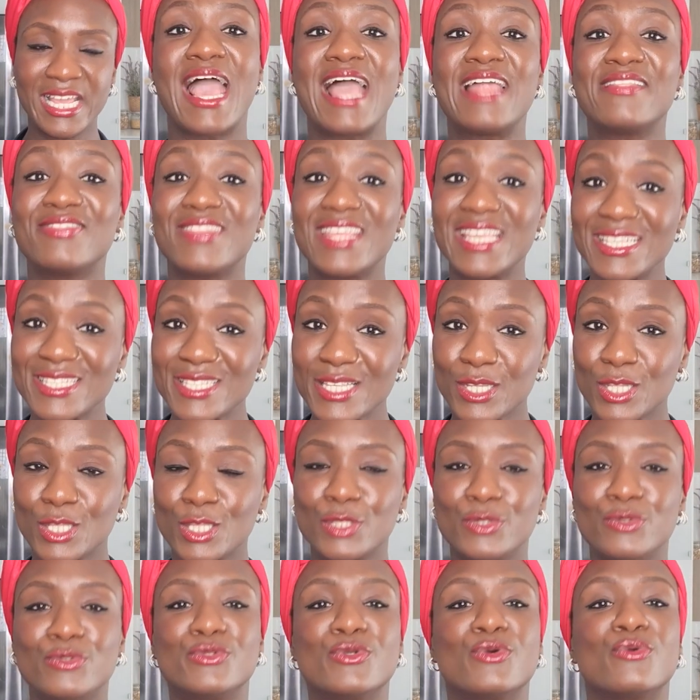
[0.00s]
And these
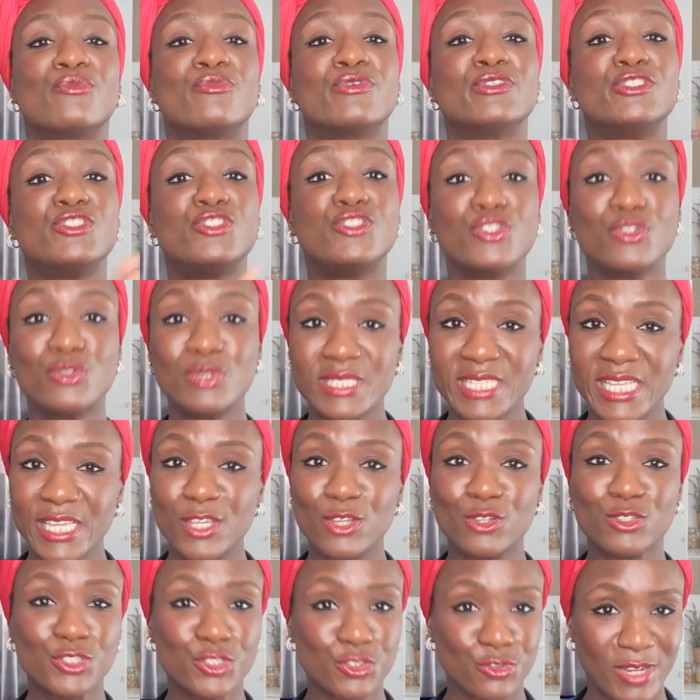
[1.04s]
include reducing
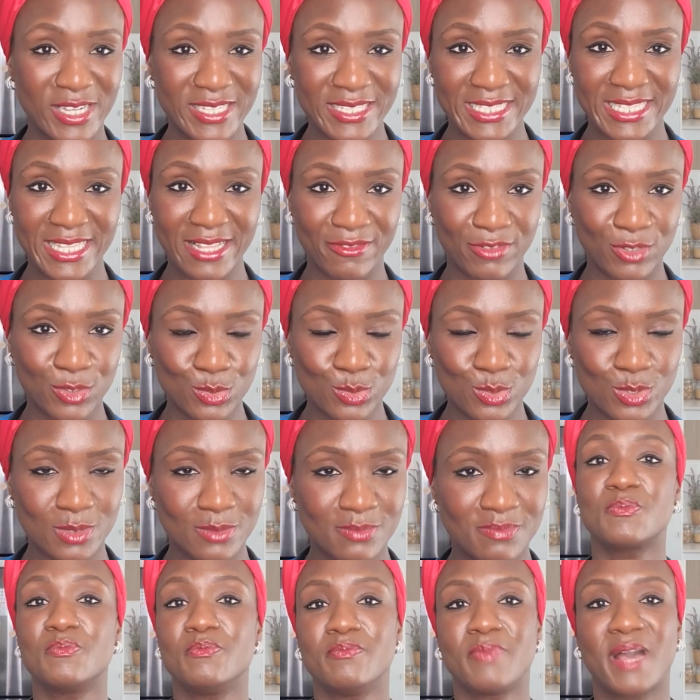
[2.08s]
your stress levels
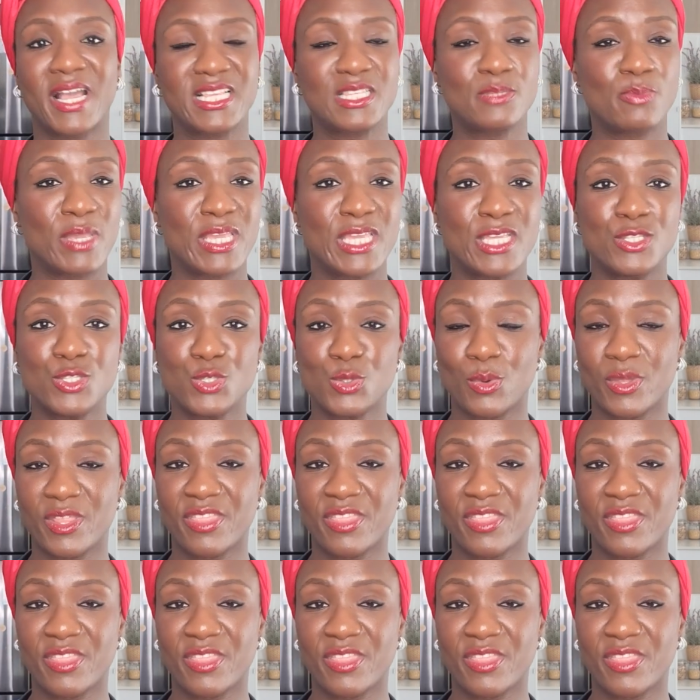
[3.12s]
by speaking to